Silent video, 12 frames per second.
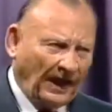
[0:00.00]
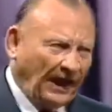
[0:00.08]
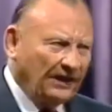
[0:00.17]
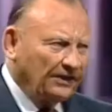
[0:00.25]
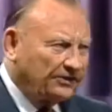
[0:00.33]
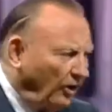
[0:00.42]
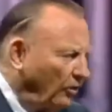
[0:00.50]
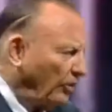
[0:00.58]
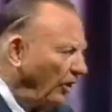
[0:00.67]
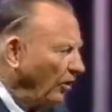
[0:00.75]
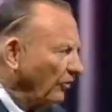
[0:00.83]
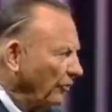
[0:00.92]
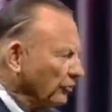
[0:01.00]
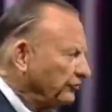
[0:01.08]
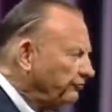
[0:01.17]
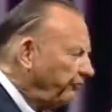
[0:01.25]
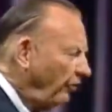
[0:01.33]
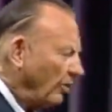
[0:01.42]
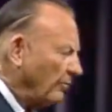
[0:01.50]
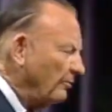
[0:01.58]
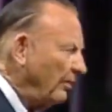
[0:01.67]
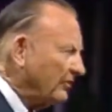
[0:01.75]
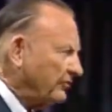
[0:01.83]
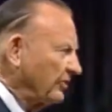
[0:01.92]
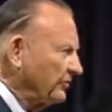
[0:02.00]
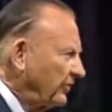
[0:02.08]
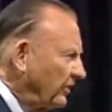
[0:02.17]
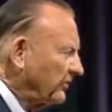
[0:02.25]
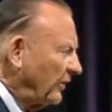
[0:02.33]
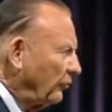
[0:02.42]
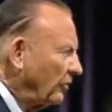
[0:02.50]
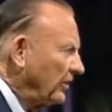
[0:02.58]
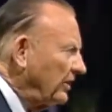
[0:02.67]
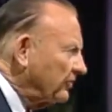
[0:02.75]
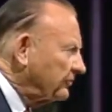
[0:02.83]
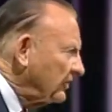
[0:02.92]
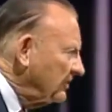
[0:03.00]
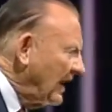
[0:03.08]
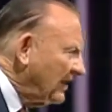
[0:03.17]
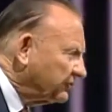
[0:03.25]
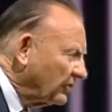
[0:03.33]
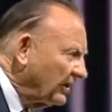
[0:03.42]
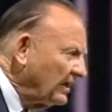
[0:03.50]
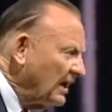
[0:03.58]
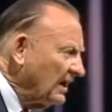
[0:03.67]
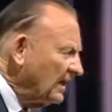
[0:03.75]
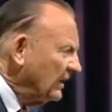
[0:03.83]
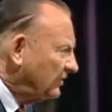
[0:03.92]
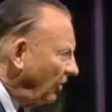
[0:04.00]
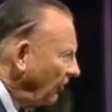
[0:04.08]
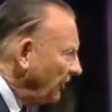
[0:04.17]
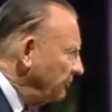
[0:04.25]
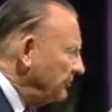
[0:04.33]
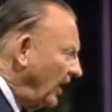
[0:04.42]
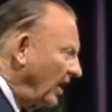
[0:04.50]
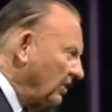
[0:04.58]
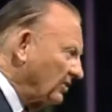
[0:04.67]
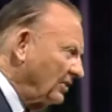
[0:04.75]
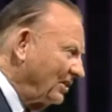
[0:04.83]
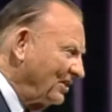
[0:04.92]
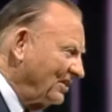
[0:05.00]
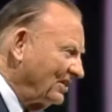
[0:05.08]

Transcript: And he called all those former blessings that were his naturally, he called them dung.